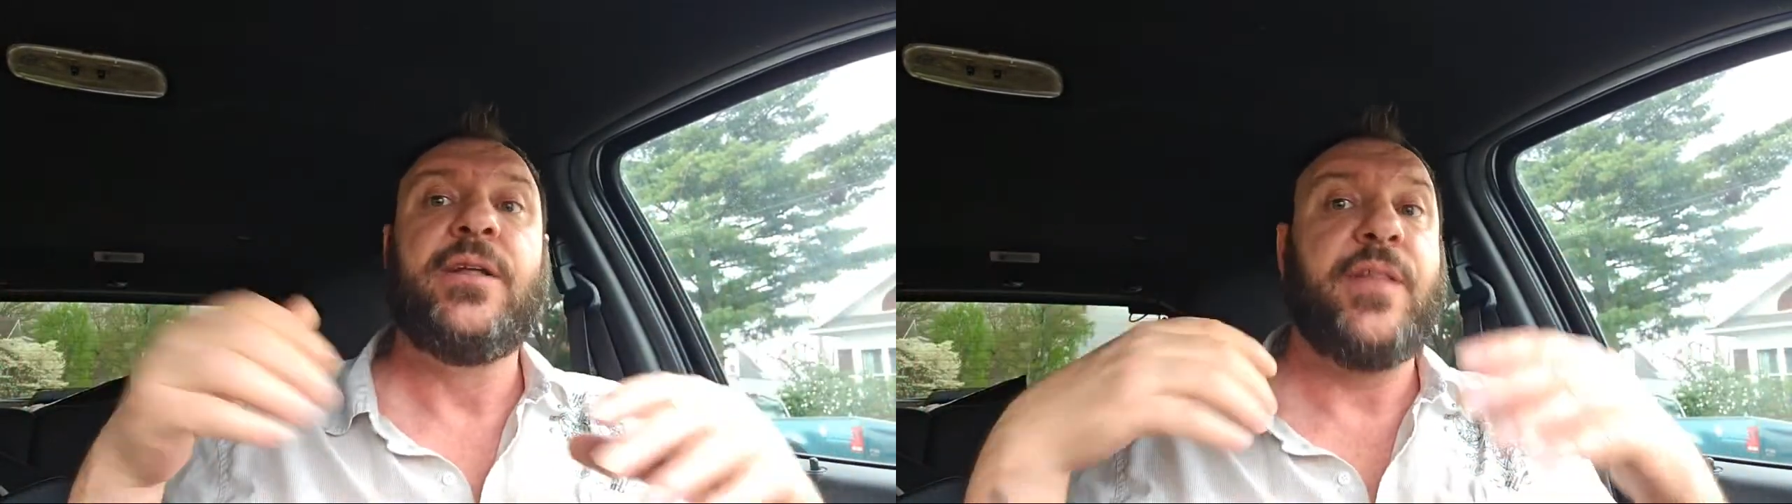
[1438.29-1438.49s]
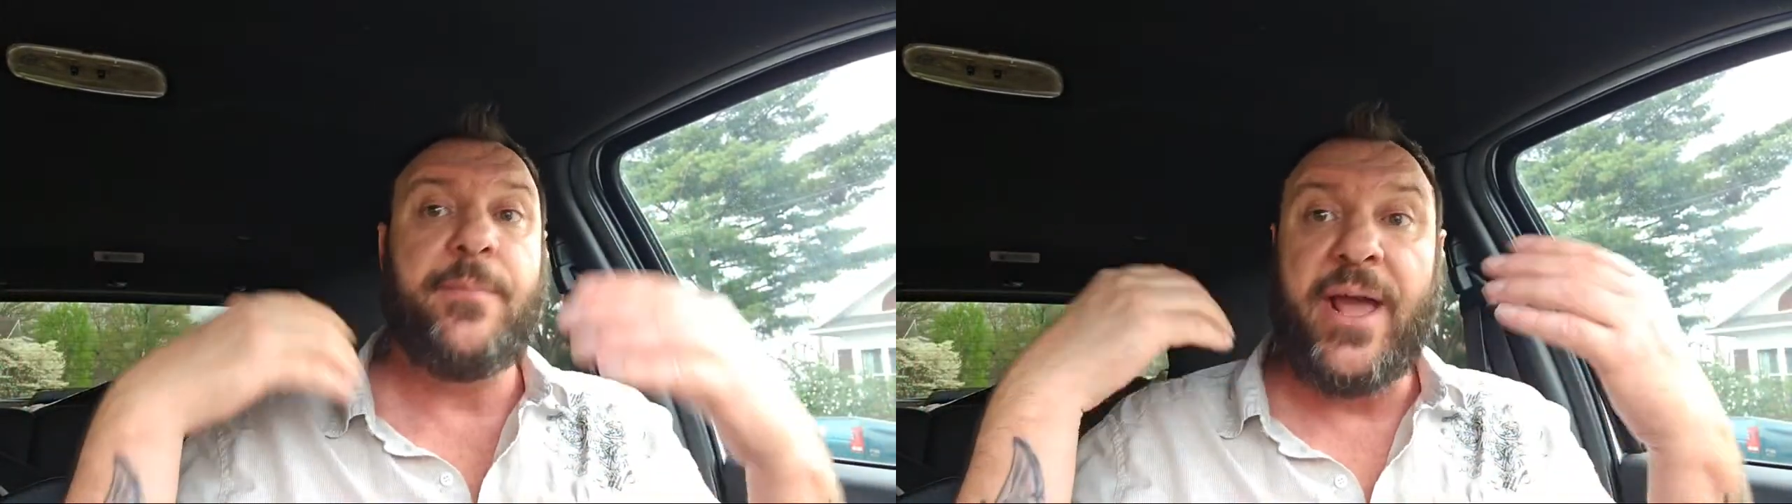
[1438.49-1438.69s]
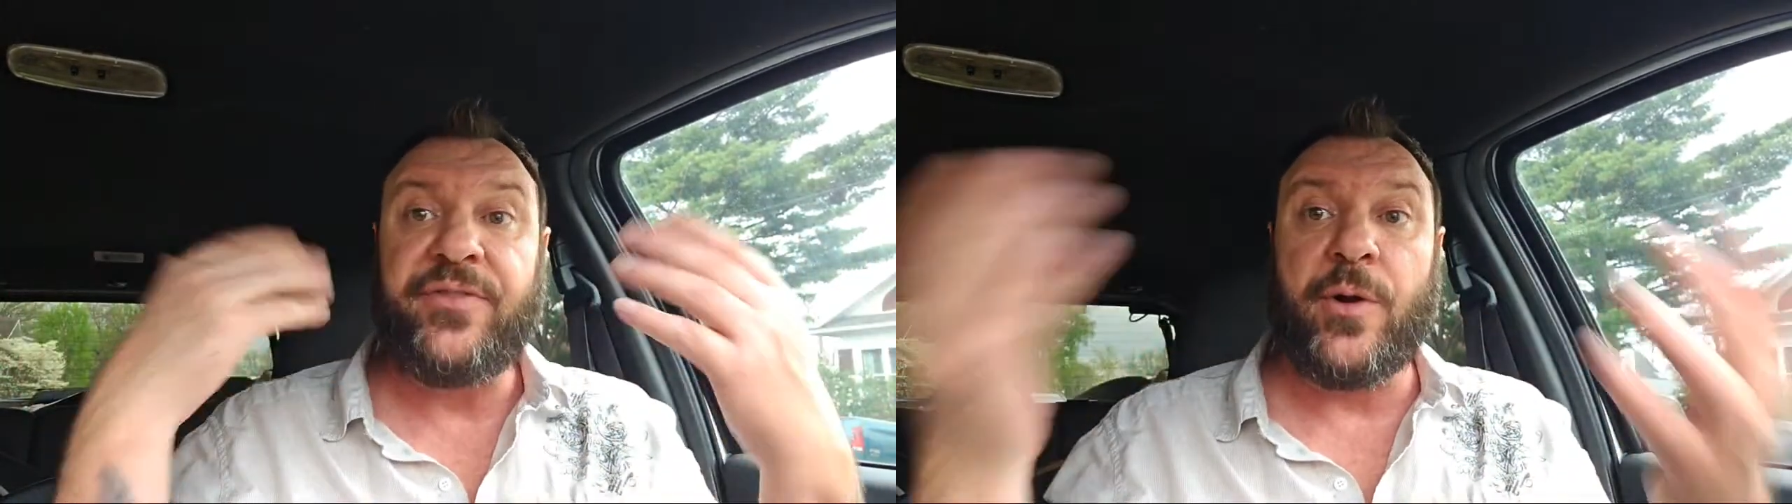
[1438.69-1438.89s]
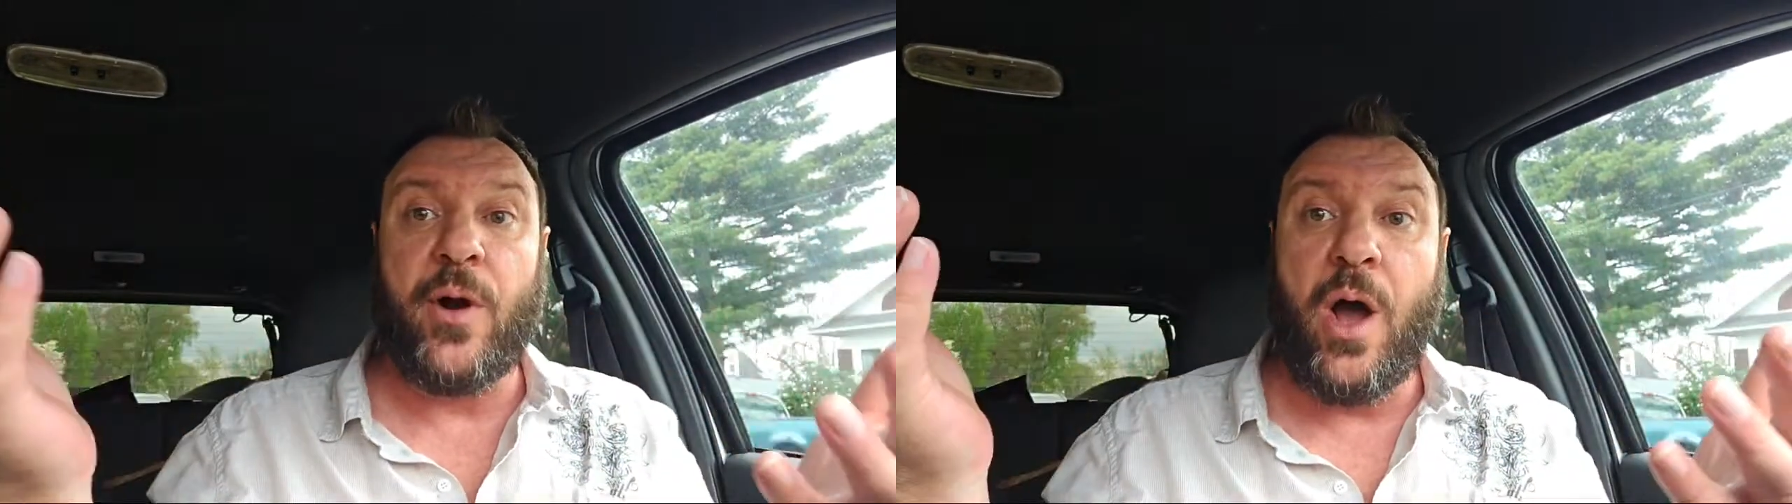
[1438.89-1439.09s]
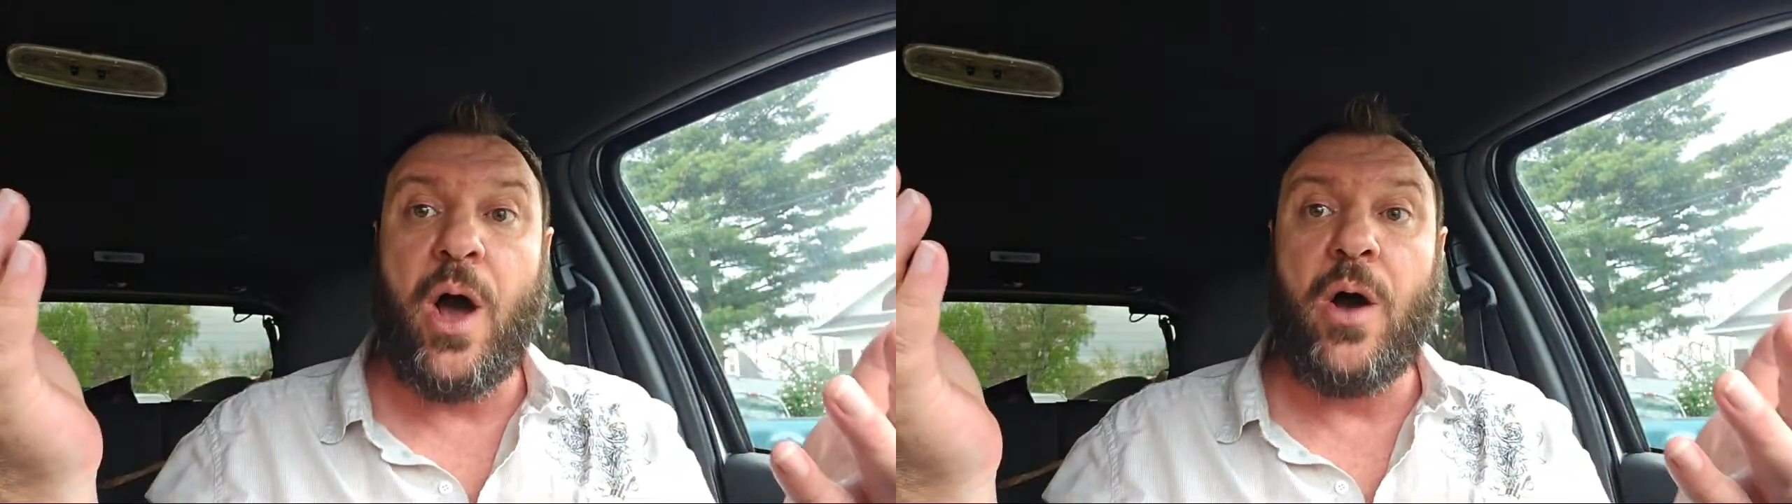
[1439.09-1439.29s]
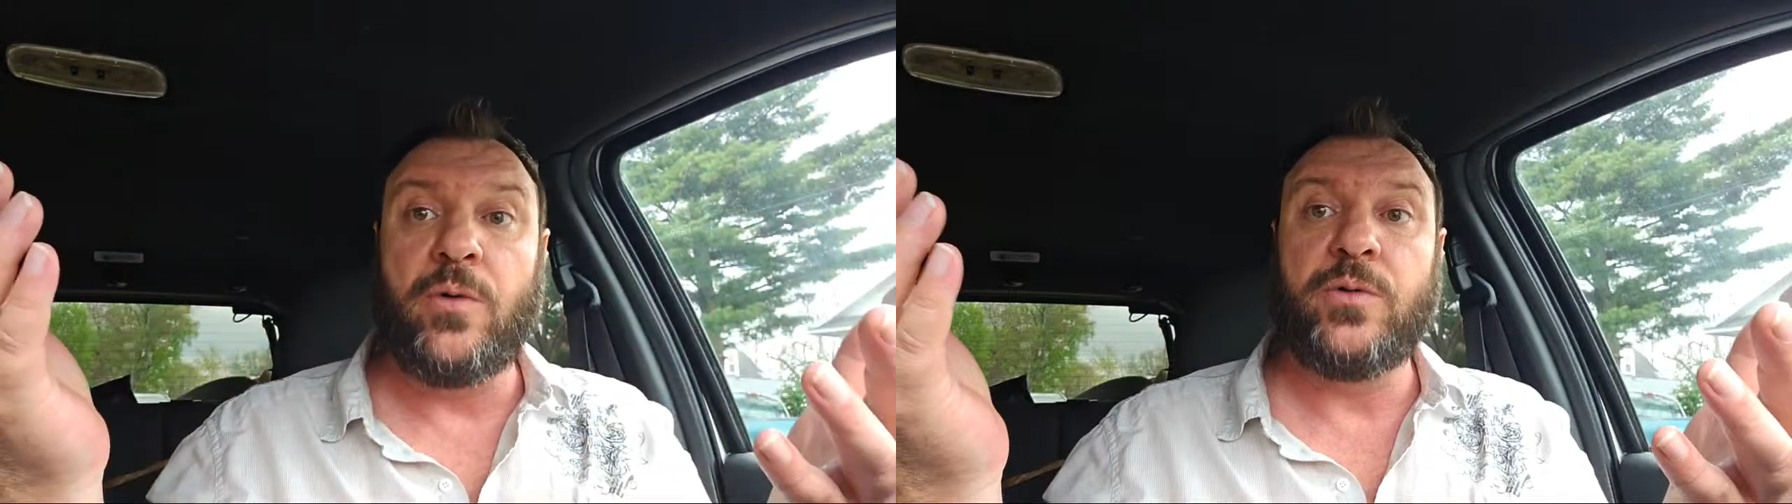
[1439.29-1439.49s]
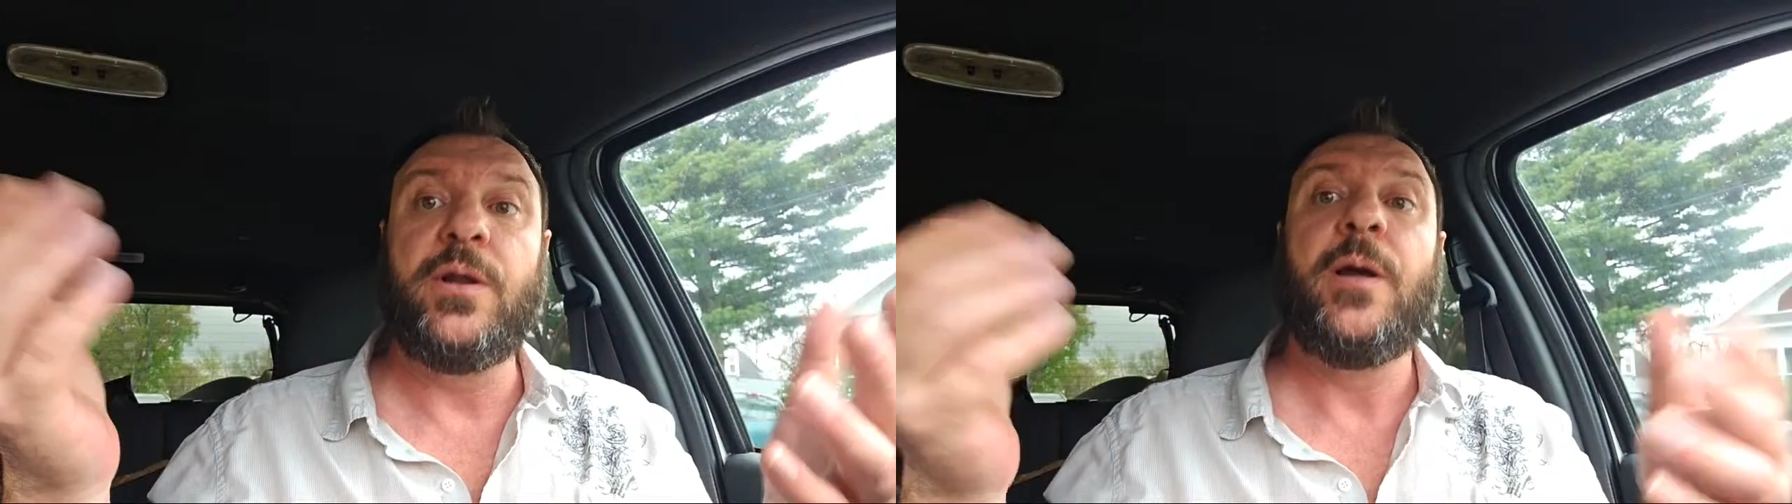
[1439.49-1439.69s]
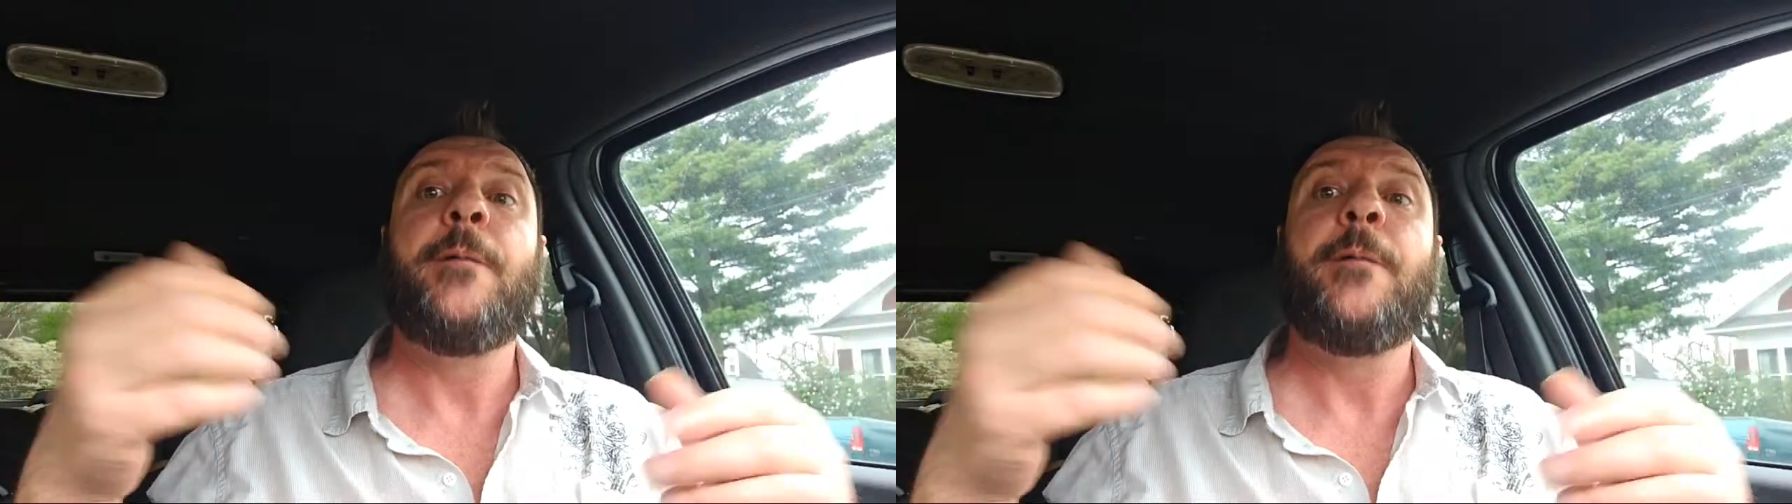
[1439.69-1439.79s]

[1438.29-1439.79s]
They made their own,